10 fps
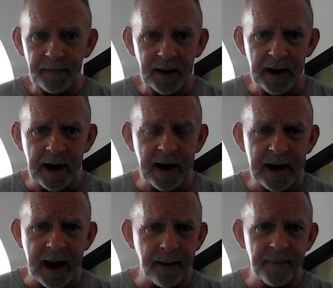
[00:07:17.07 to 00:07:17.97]
and that
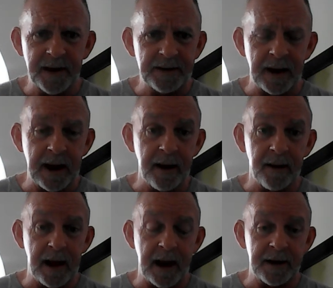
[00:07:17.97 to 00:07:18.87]
guy beat the
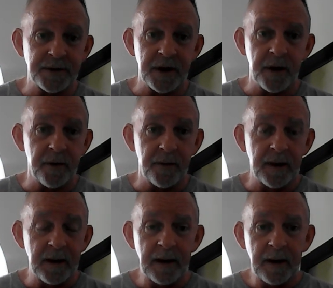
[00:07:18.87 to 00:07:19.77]
hell out of Joe
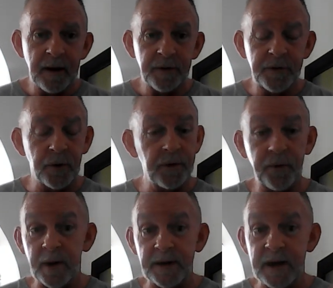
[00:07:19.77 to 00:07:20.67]
two or
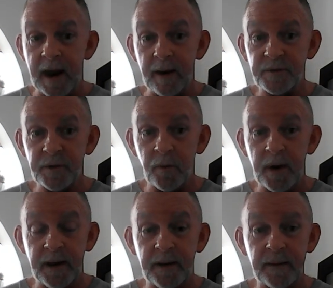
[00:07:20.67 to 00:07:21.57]
three times a
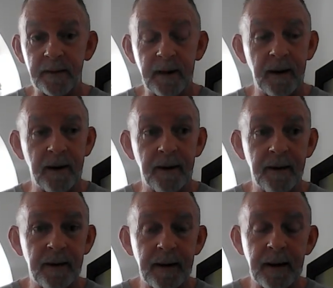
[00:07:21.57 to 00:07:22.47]
week.
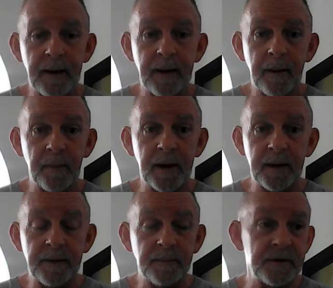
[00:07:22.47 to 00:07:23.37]
Uh, but
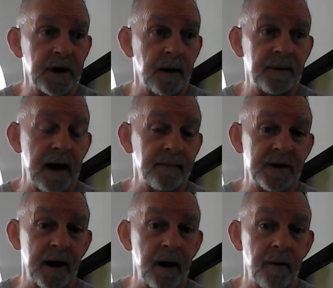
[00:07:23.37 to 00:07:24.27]
Sometimes
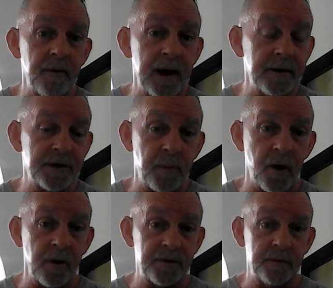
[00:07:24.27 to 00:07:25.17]
that uh, they'd
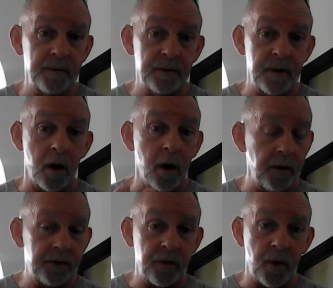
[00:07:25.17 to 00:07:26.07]
spar
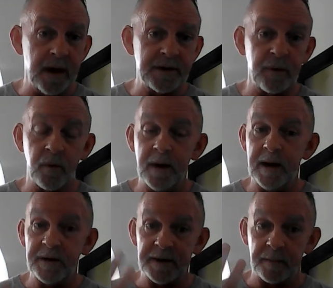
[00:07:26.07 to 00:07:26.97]
hard twice a
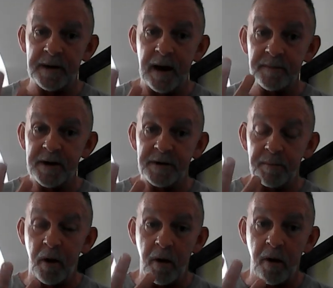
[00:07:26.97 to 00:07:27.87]
week. Sometimes they'd
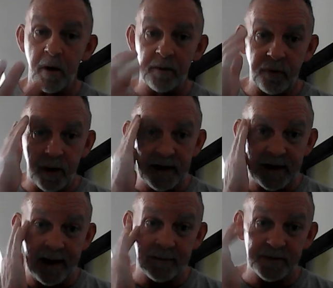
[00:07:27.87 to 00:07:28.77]
spar hard three
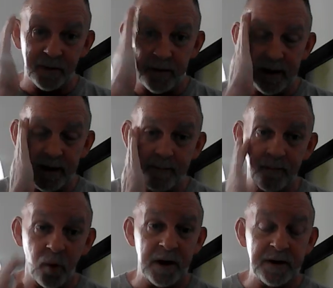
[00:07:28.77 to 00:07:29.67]
times a week.
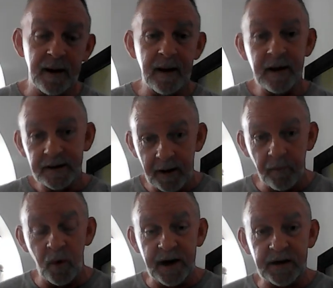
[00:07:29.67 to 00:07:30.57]
One
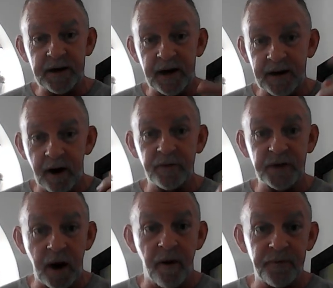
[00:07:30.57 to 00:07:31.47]
some weeks they'd go
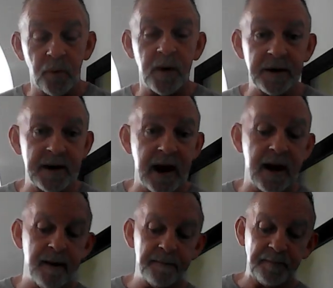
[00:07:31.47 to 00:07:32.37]
soft one time.